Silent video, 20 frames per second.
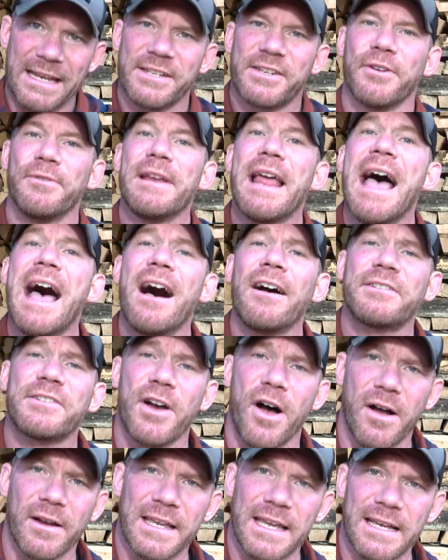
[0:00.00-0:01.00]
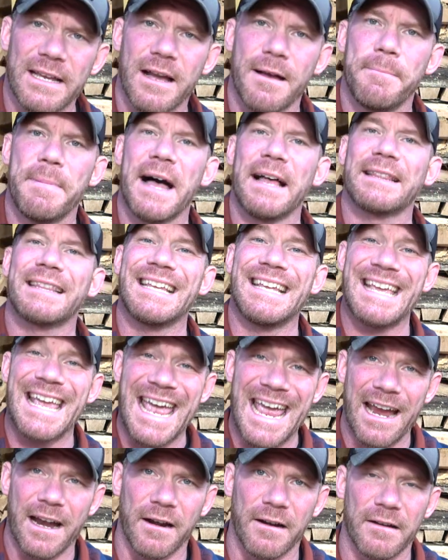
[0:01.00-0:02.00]
so now talking about the
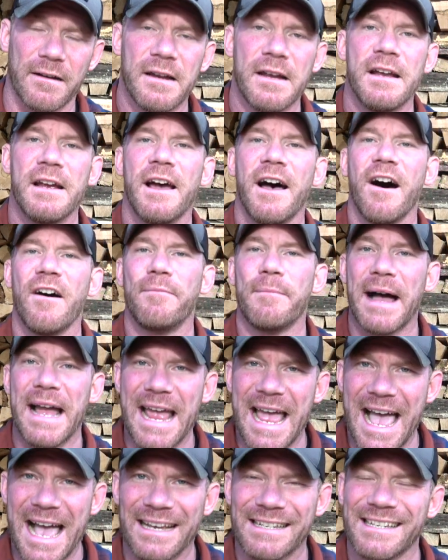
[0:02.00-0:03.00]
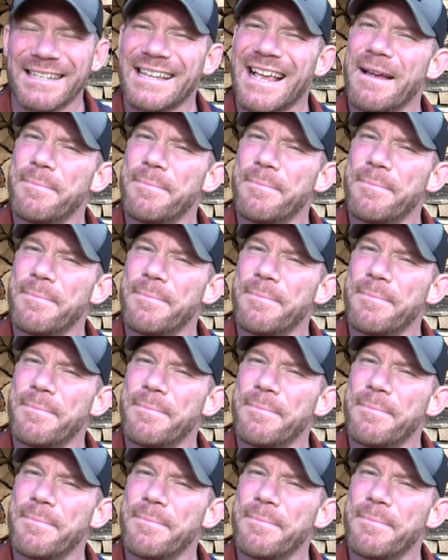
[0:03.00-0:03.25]
care of my axes.